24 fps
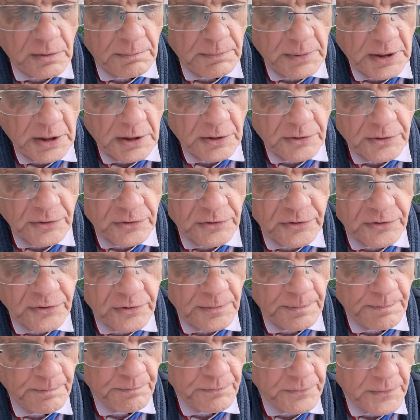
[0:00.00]

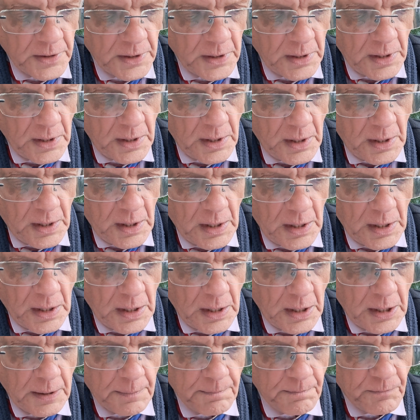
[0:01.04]
murders.
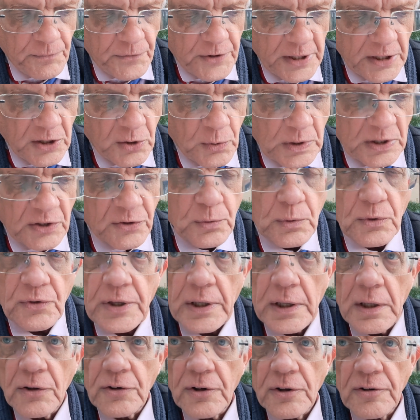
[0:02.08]
The inquest was
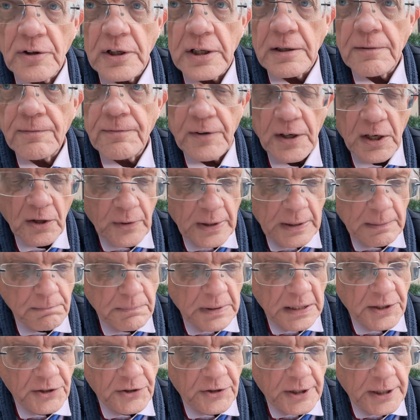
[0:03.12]
held on the following
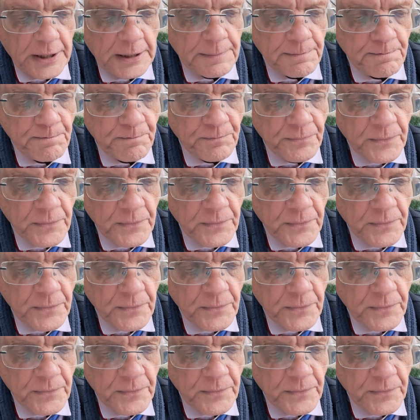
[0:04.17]
Monday,